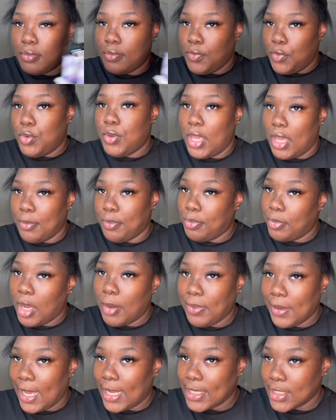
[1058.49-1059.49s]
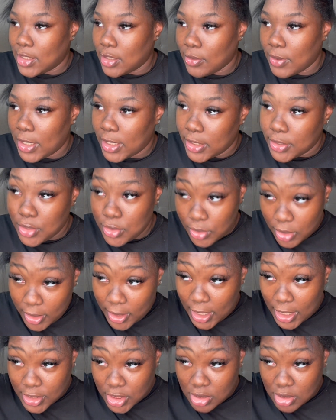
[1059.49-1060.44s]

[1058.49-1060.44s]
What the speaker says: you can apply this directly to your hair.